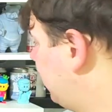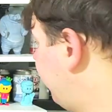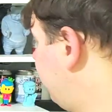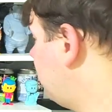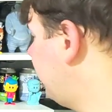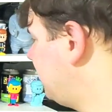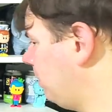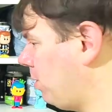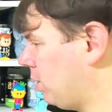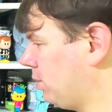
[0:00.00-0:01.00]
Have you got his
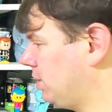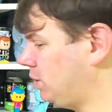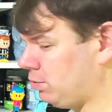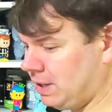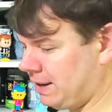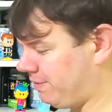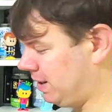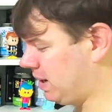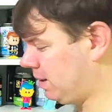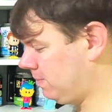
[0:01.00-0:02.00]
little pog or did you already have
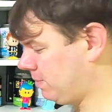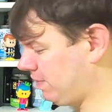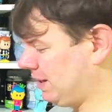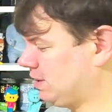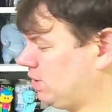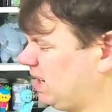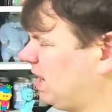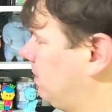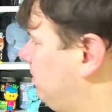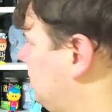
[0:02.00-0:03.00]
it in there? I think he's already in there.